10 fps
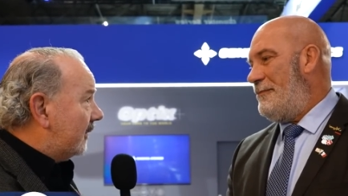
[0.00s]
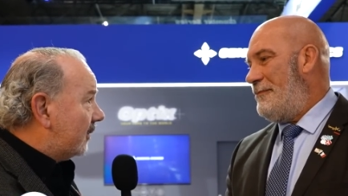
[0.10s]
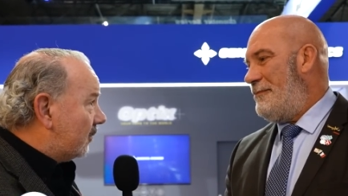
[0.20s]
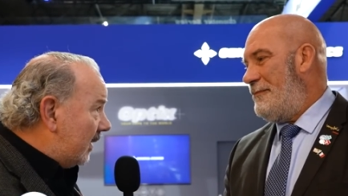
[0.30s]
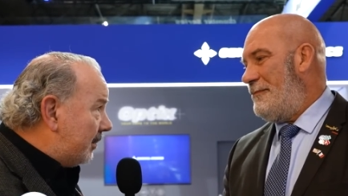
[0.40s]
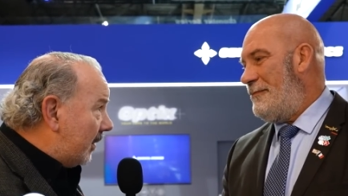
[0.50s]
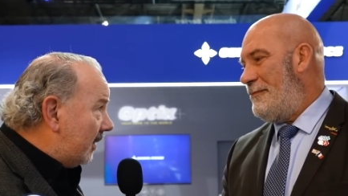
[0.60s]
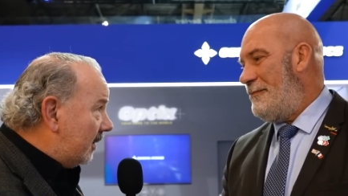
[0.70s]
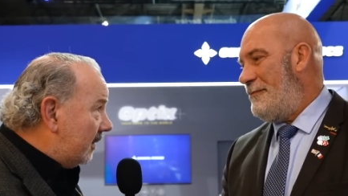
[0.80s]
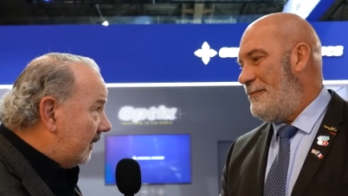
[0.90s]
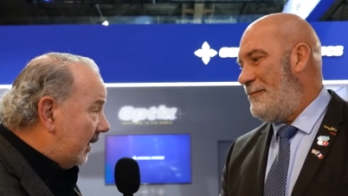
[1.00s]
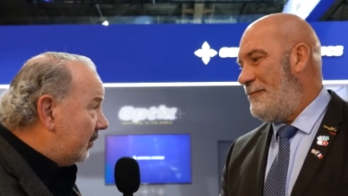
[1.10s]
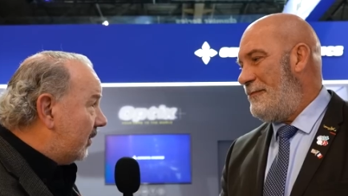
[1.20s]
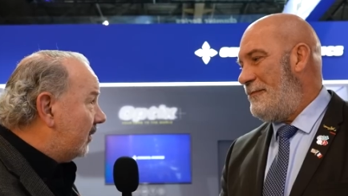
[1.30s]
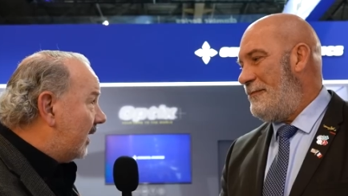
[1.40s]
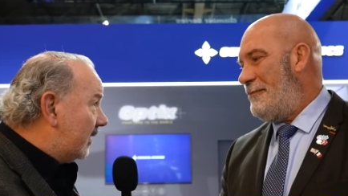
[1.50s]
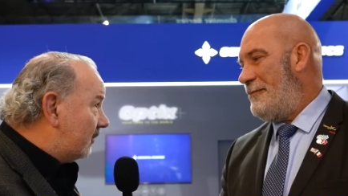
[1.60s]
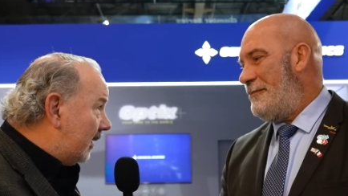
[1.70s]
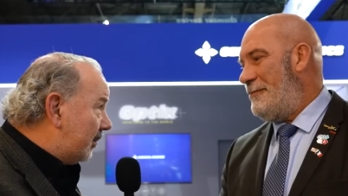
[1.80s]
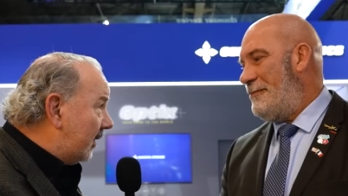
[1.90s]
Speaker 1: the Reaper, the MQ-9
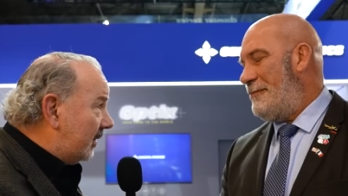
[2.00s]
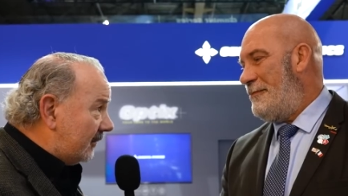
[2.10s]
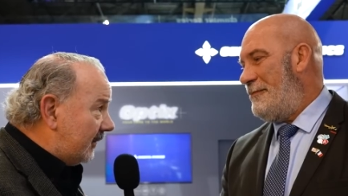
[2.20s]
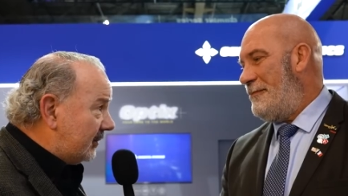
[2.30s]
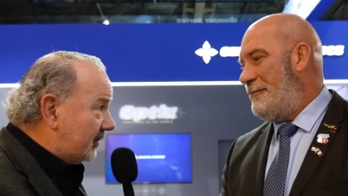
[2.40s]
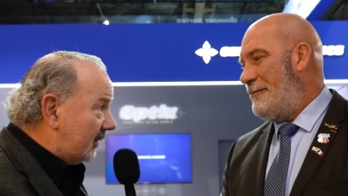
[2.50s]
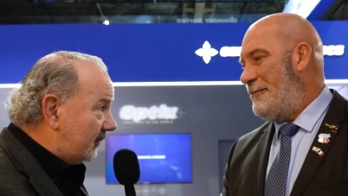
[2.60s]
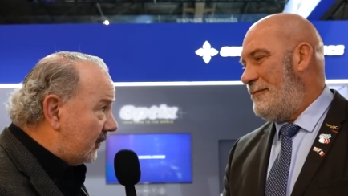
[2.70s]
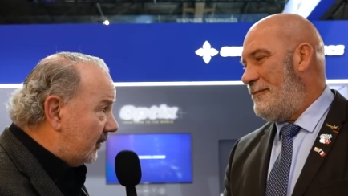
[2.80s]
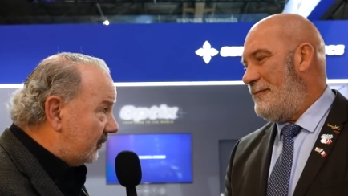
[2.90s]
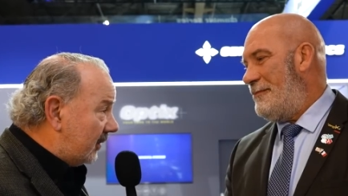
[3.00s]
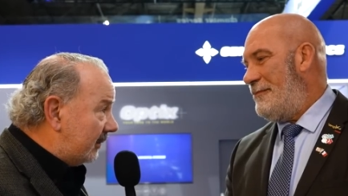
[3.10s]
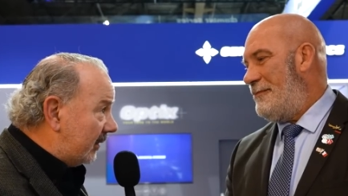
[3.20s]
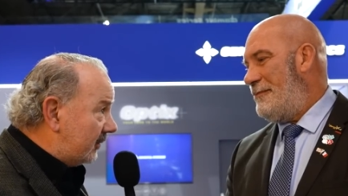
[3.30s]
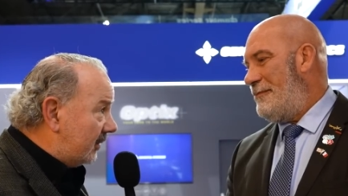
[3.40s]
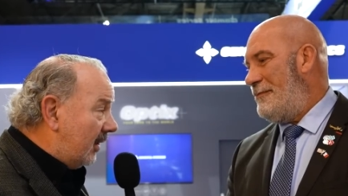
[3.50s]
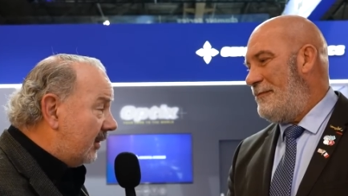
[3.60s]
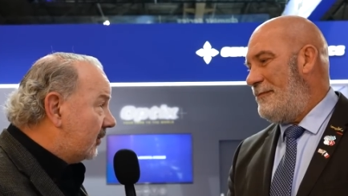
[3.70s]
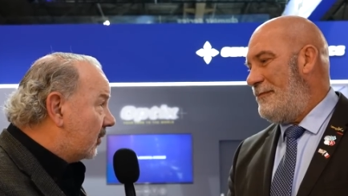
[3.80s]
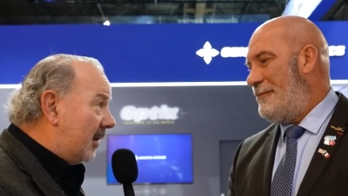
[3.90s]
Reaper, into French Air Force service.
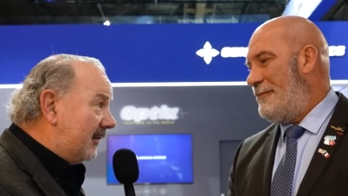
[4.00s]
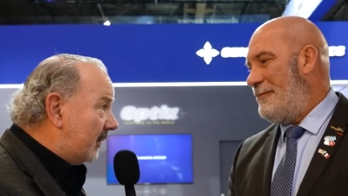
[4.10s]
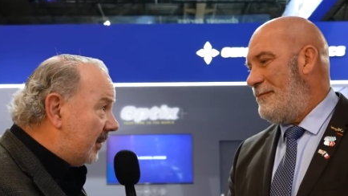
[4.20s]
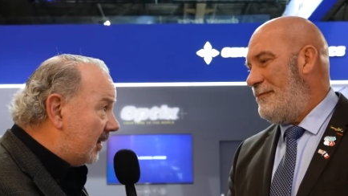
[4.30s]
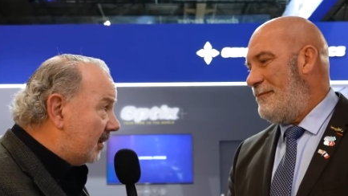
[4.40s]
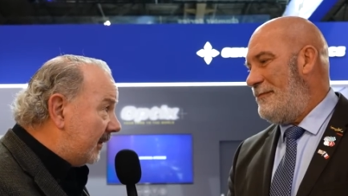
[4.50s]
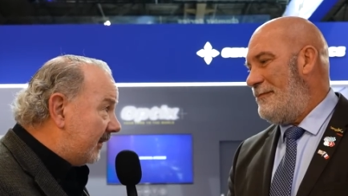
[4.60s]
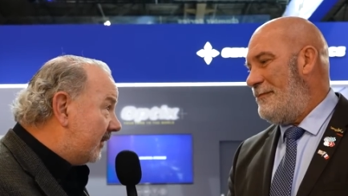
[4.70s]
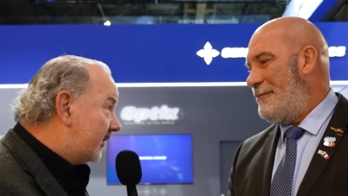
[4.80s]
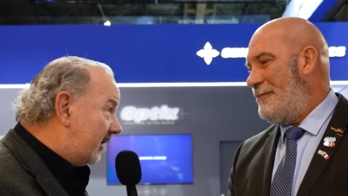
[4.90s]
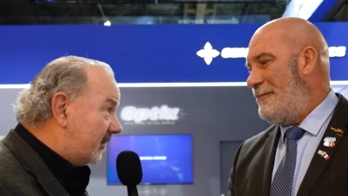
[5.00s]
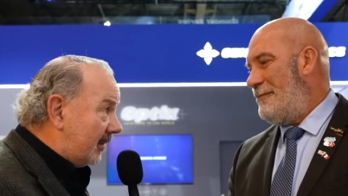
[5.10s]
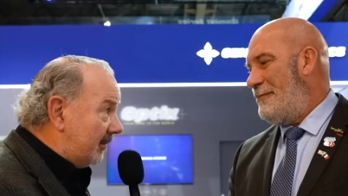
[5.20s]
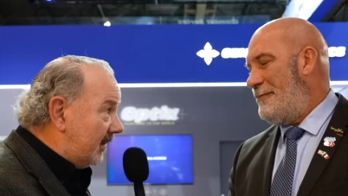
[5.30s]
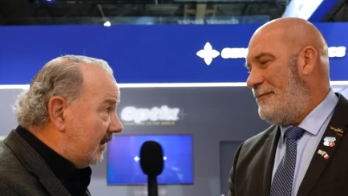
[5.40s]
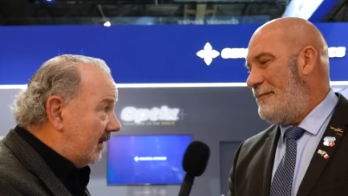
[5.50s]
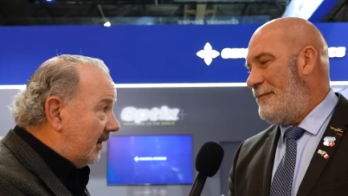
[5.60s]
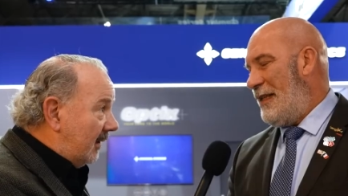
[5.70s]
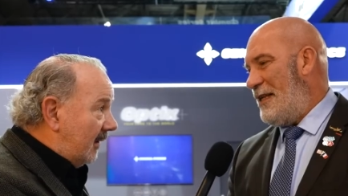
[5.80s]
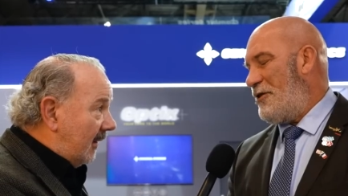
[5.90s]
So you're quite familiar with this system.
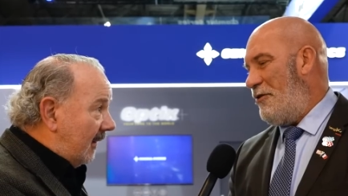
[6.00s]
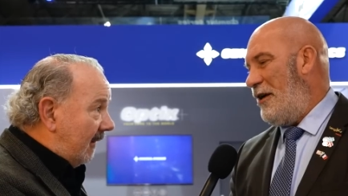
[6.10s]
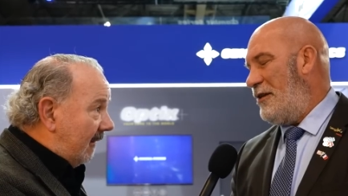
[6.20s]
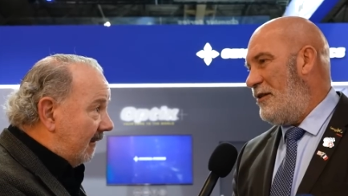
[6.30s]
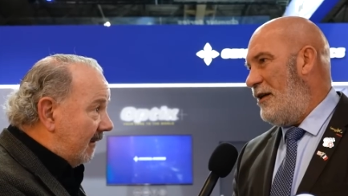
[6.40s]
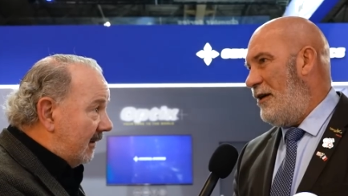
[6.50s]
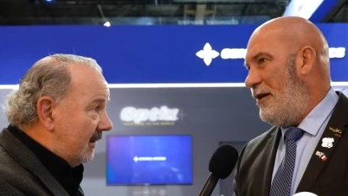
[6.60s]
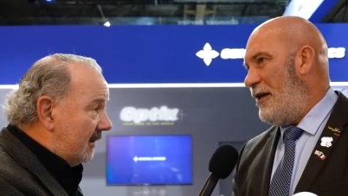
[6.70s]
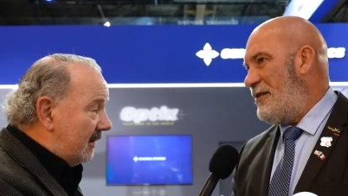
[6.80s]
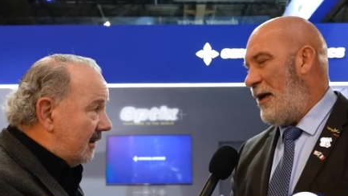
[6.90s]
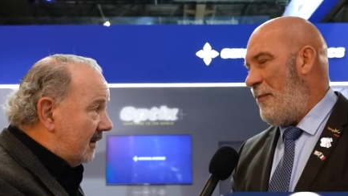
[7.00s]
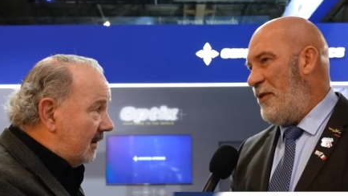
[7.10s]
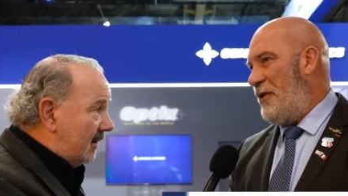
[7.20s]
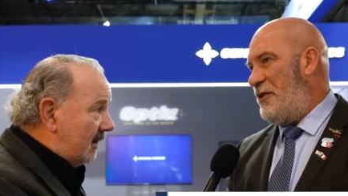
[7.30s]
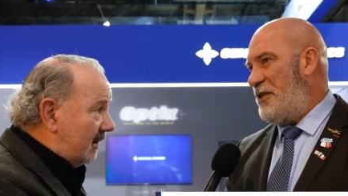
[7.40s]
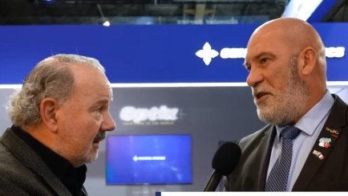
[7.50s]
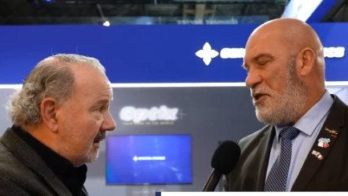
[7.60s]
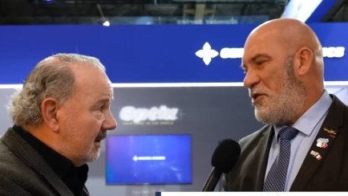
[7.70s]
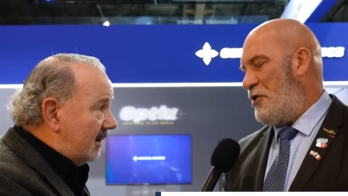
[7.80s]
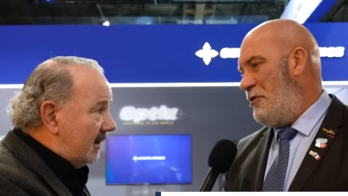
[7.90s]
Speaker 2: That's correct. Uh, that's happened uh, 10
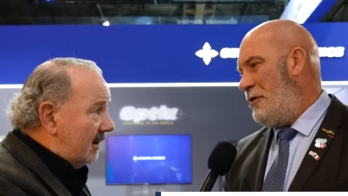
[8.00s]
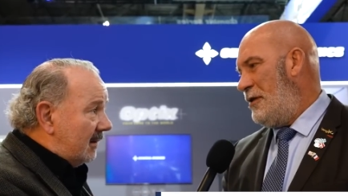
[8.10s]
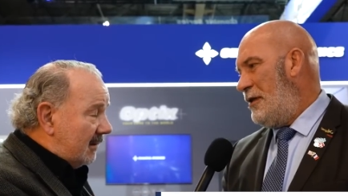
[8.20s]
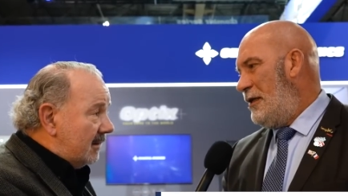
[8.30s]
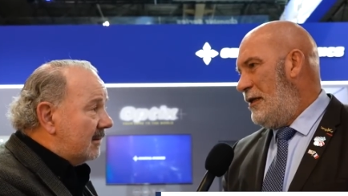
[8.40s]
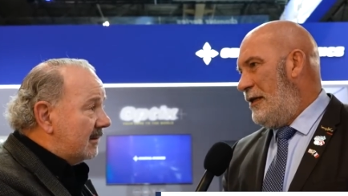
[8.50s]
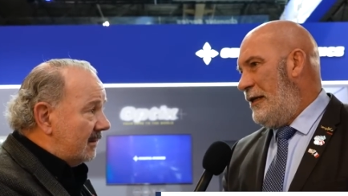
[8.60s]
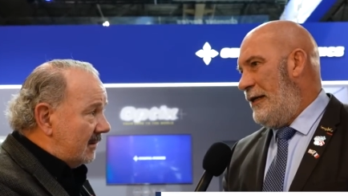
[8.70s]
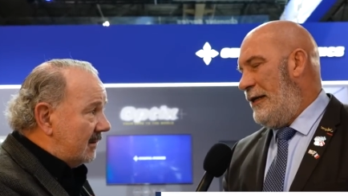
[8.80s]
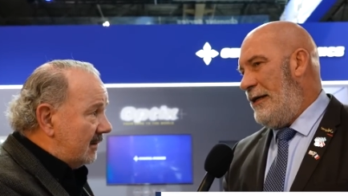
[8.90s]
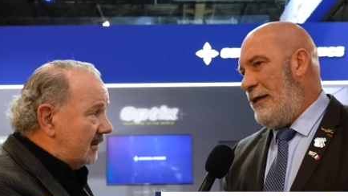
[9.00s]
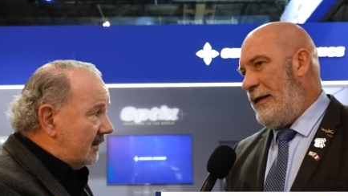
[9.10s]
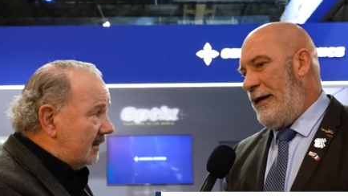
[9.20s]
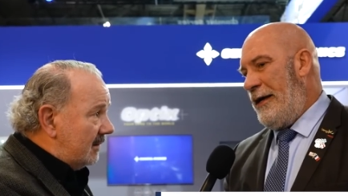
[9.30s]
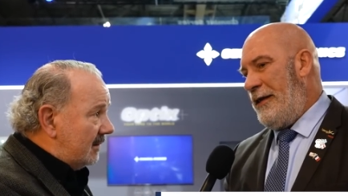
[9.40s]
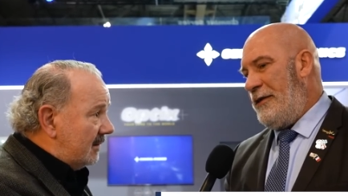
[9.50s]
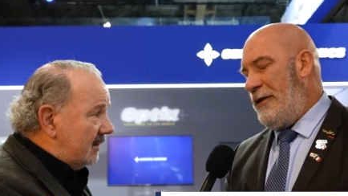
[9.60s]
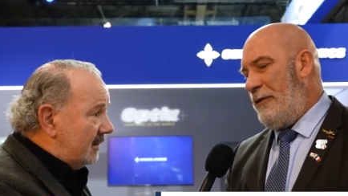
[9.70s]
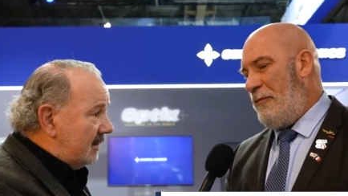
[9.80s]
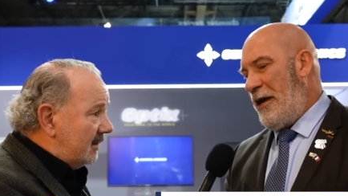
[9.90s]
years ago. Uh, and
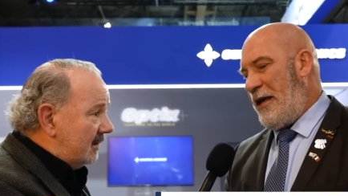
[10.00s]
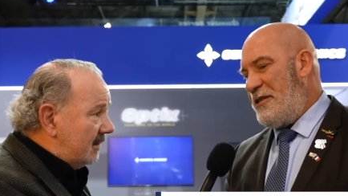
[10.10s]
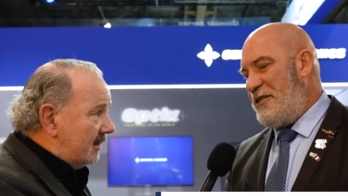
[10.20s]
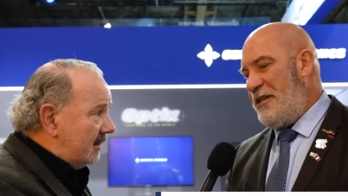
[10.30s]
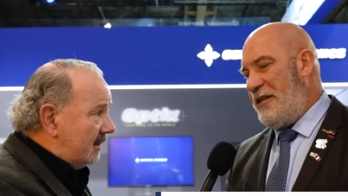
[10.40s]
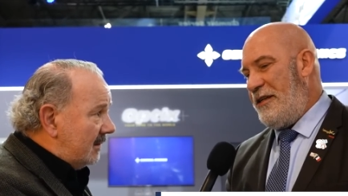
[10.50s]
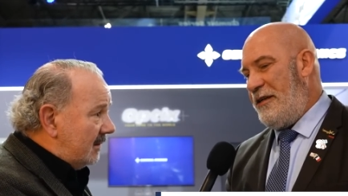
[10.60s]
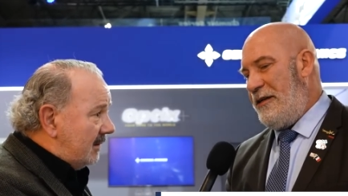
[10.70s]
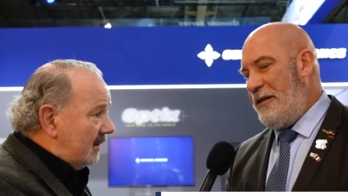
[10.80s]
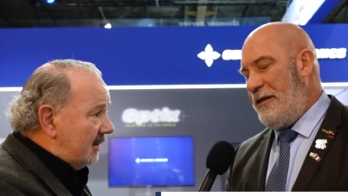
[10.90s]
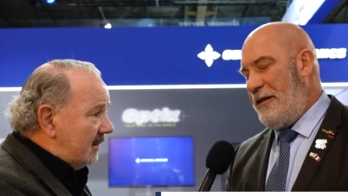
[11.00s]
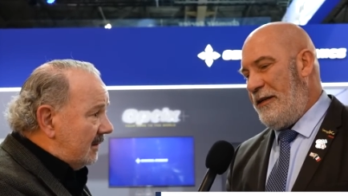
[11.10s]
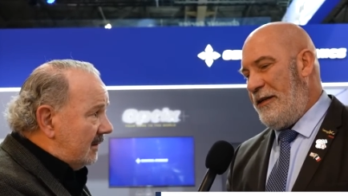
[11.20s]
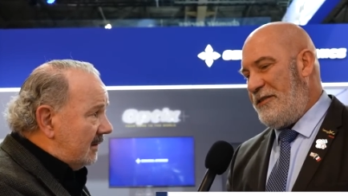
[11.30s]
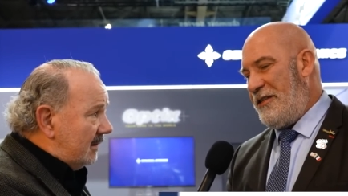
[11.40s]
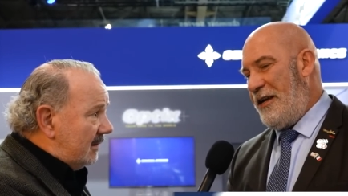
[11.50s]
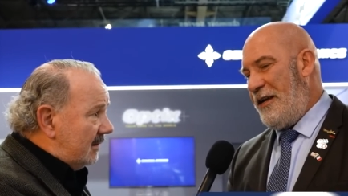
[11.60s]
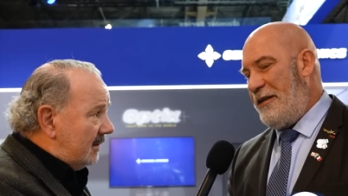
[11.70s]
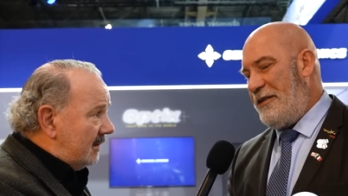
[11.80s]
uh, what I can see uh, and say